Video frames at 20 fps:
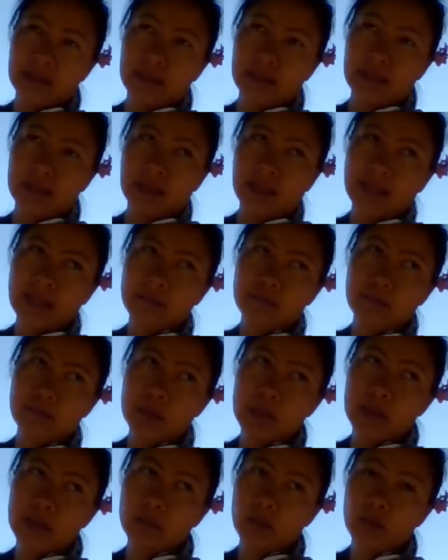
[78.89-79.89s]
light
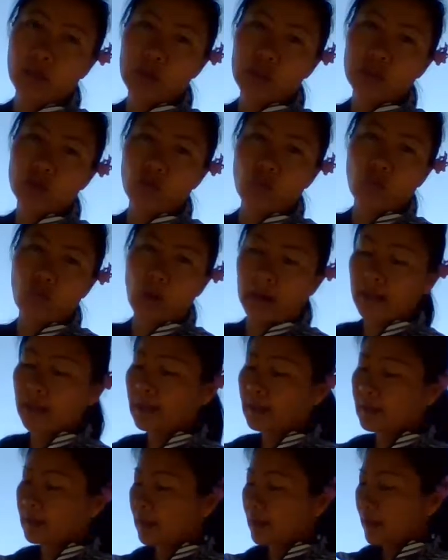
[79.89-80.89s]
purplish
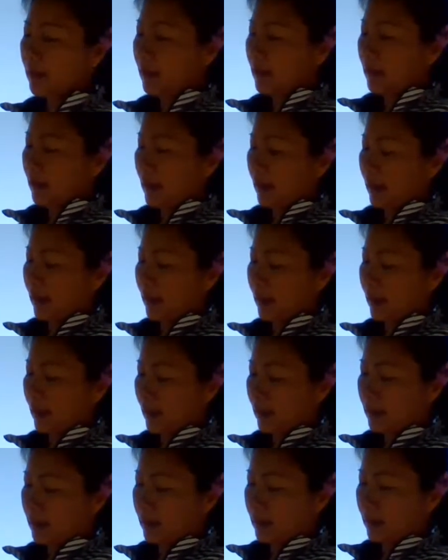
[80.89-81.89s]
white
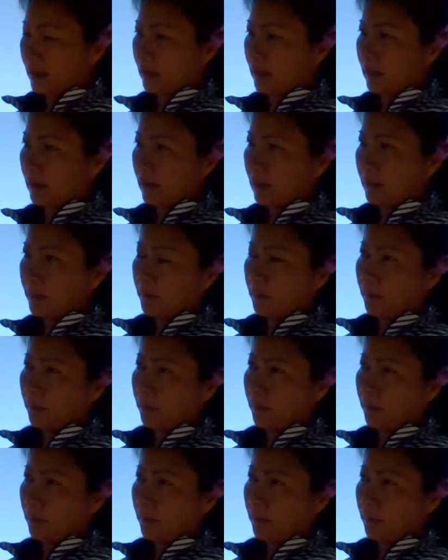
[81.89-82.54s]
and